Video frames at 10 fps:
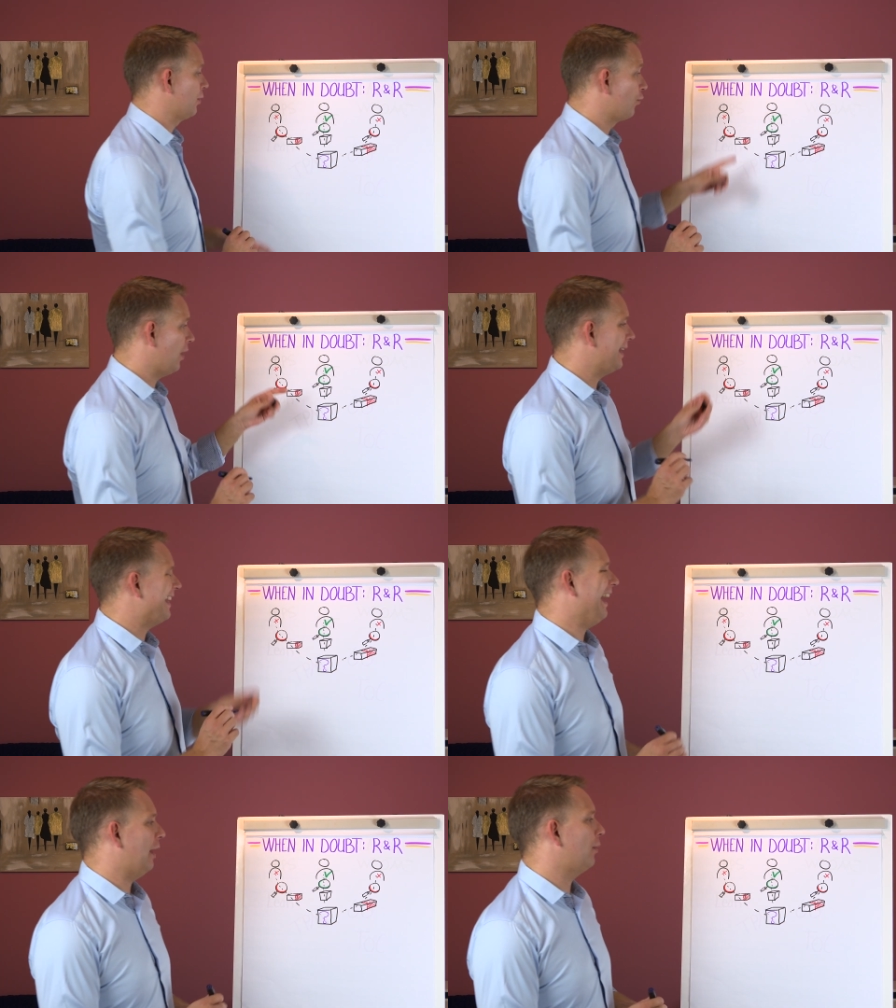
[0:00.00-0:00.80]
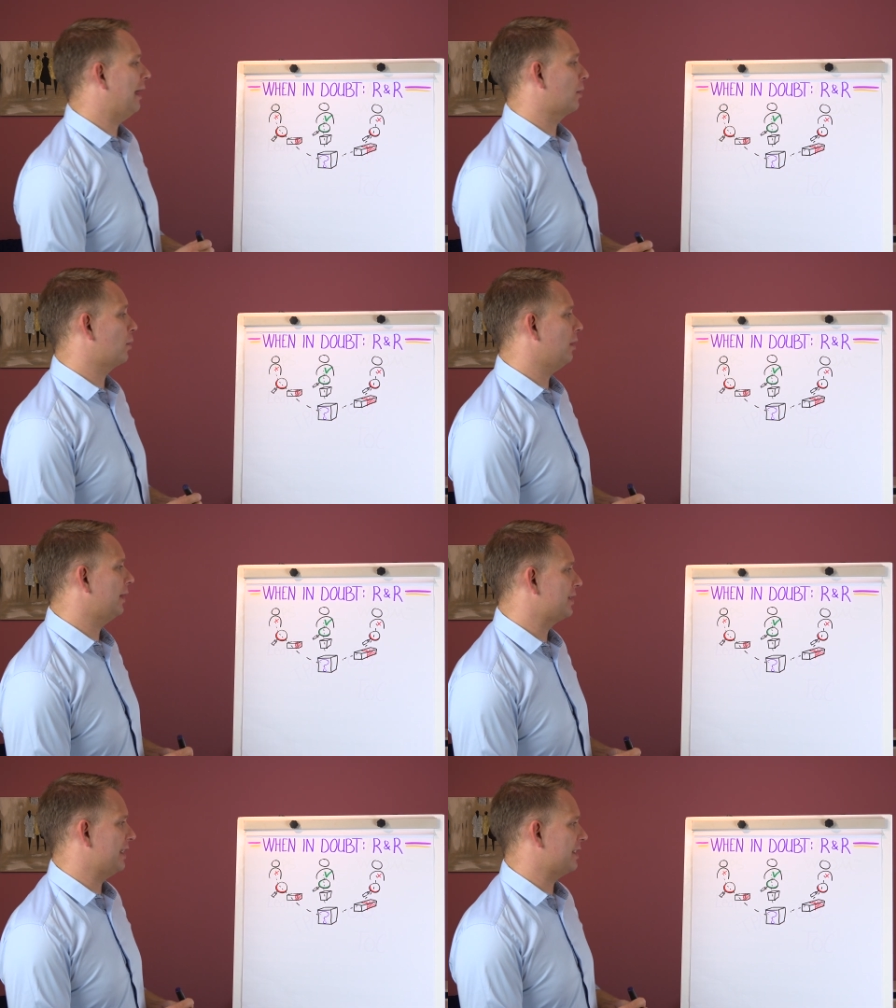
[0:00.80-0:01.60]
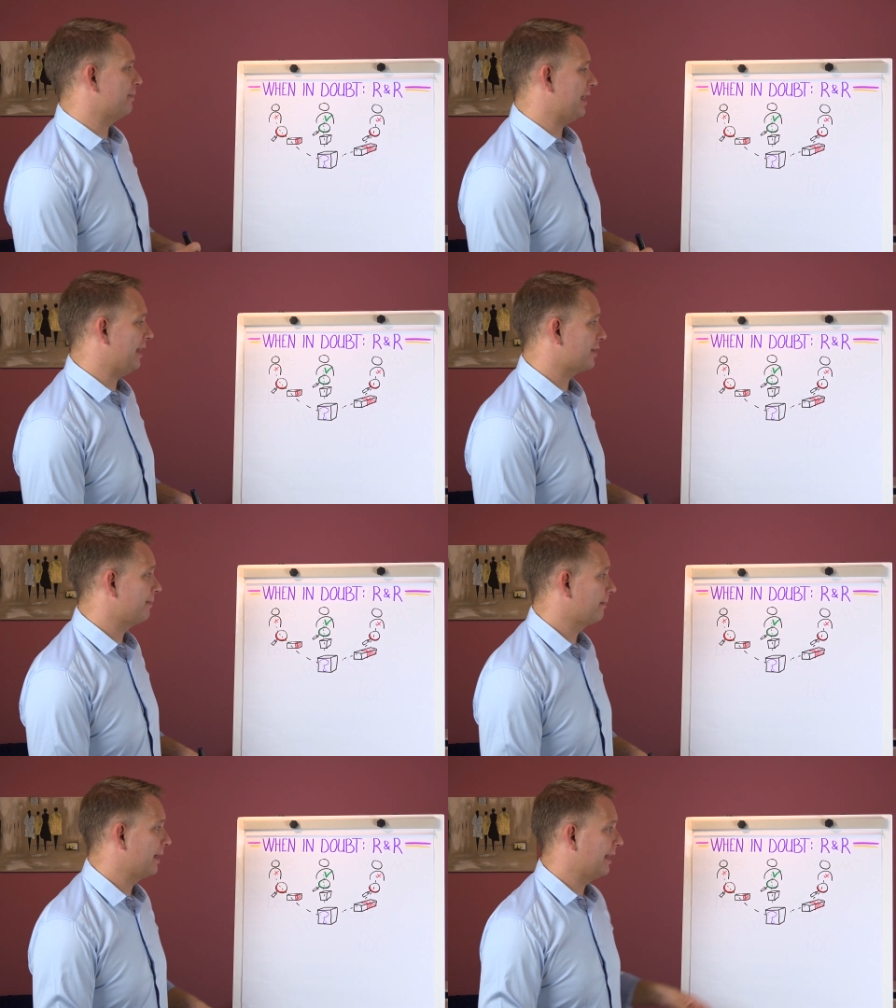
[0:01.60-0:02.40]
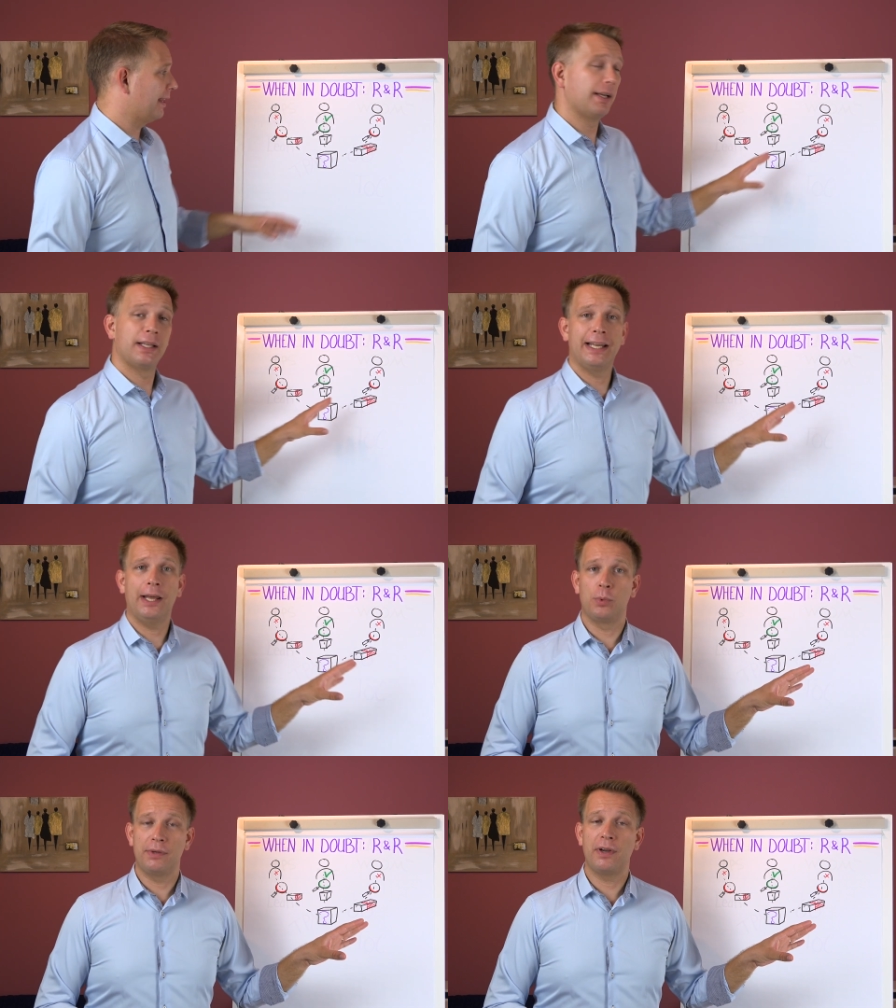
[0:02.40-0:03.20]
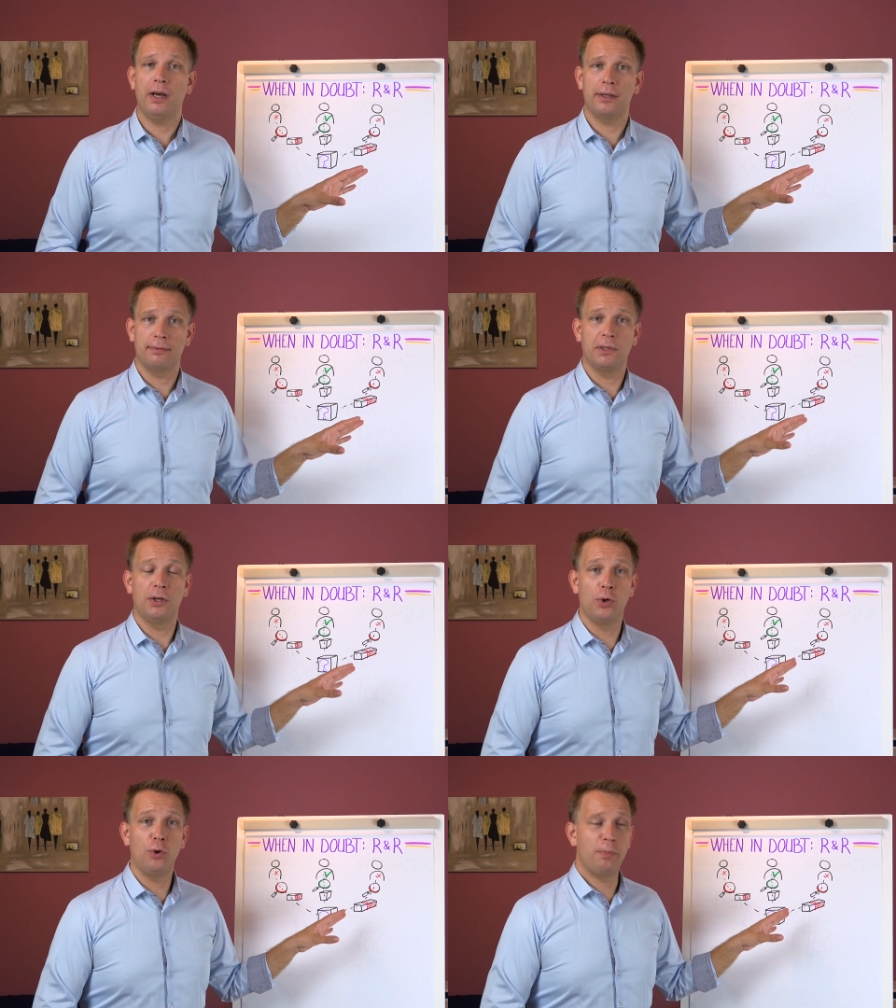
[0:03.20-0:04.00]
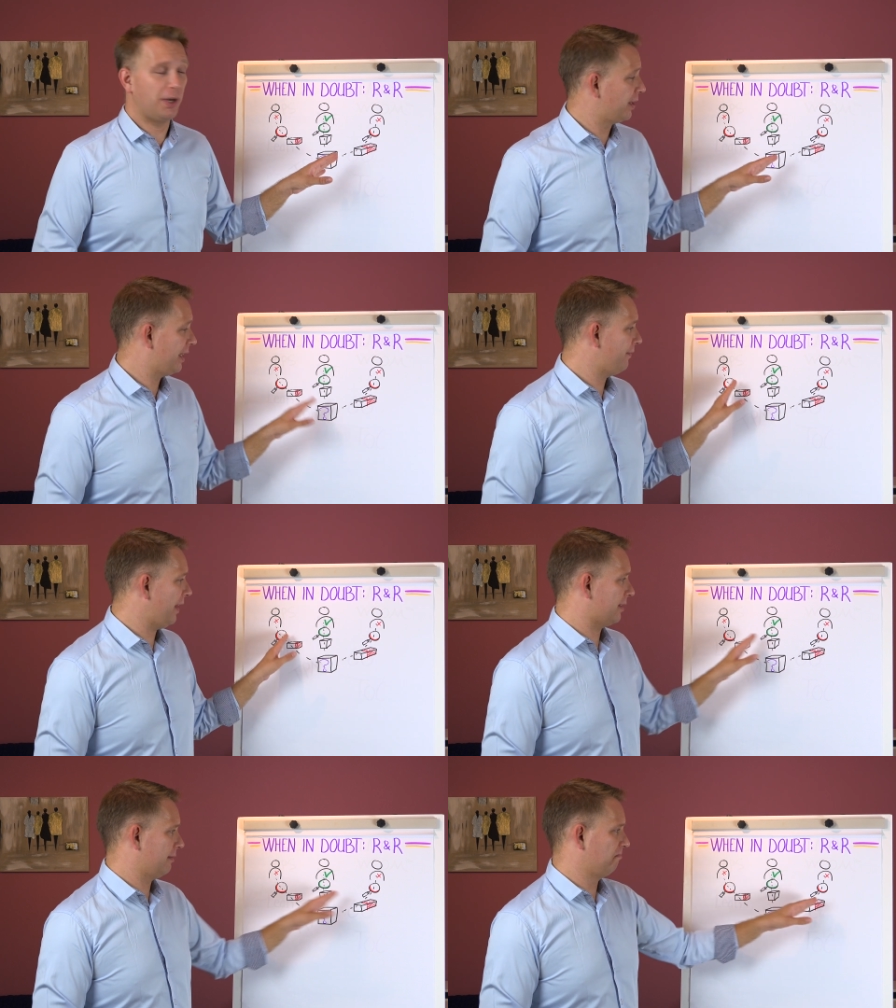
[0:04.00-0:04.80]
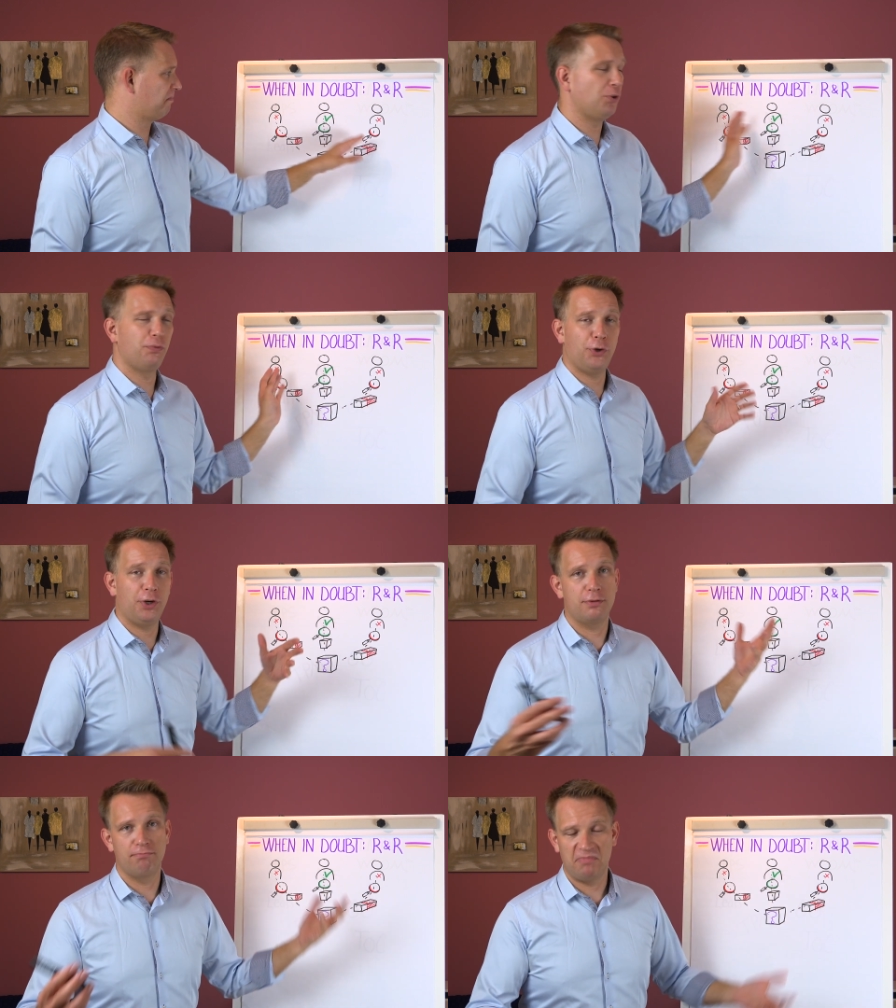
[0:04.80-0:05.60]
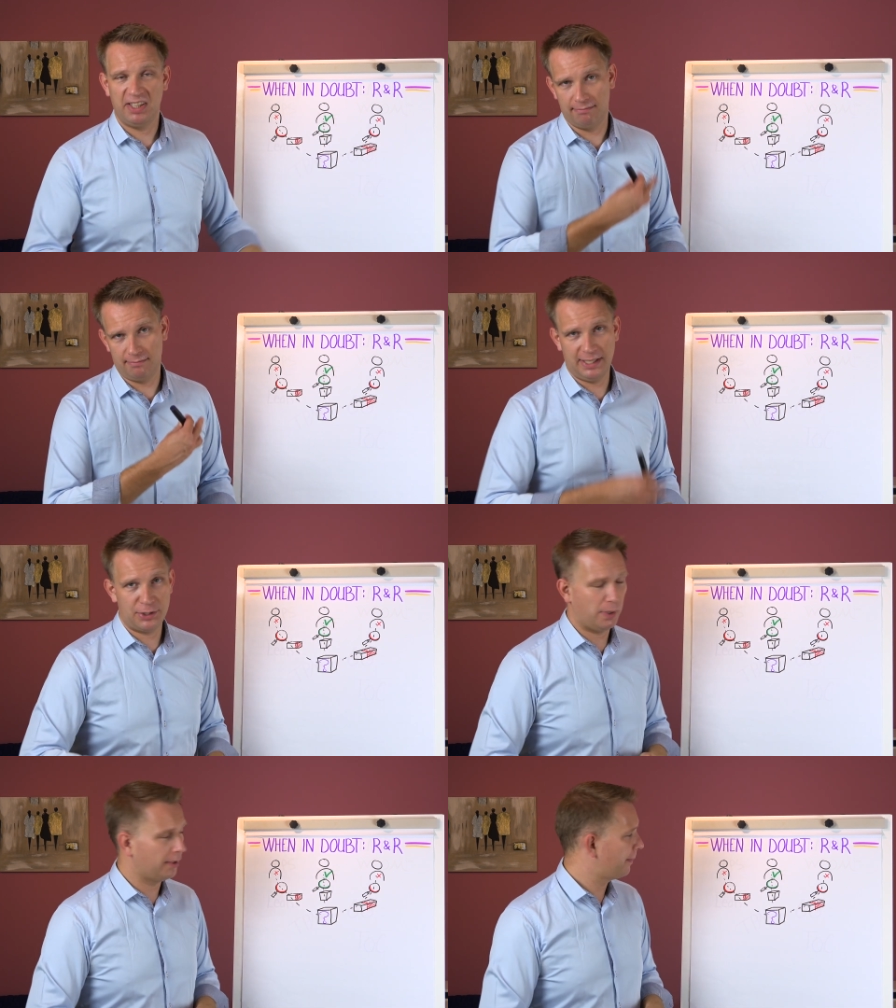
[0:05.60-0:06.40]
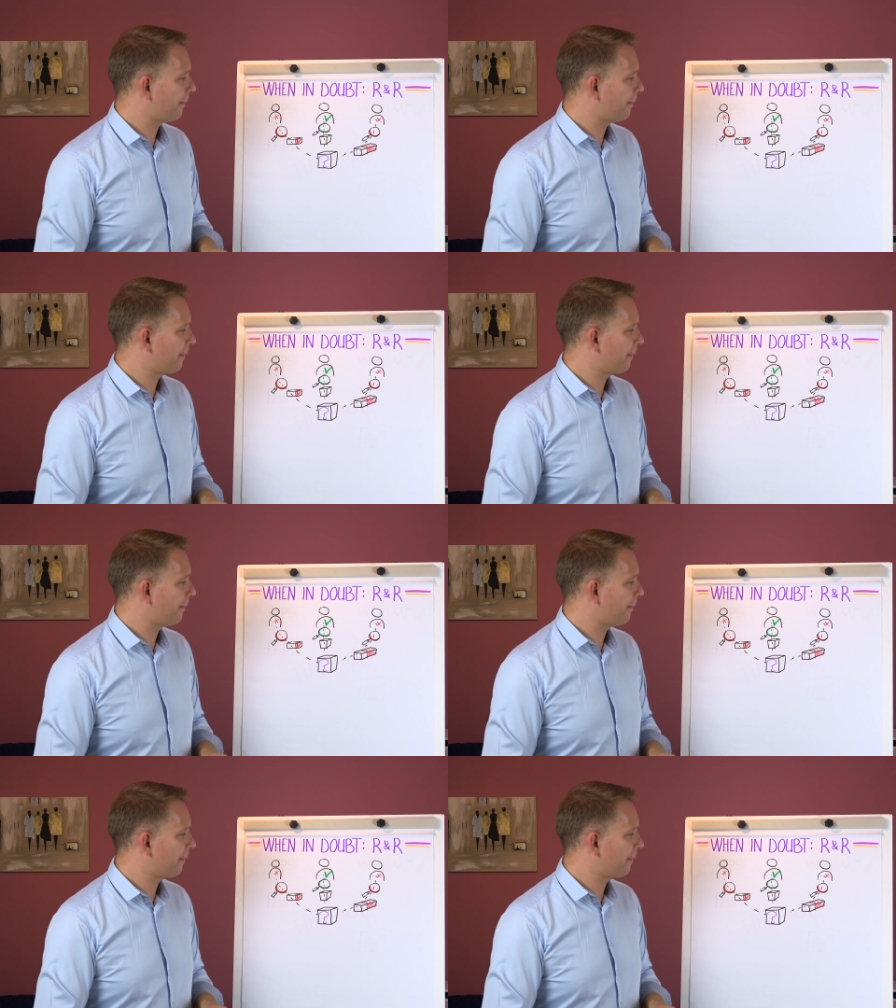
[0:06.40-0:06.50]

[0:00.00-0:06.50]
right now, our quality system says that we've got a whole bunch of defects, two-thirds in this one.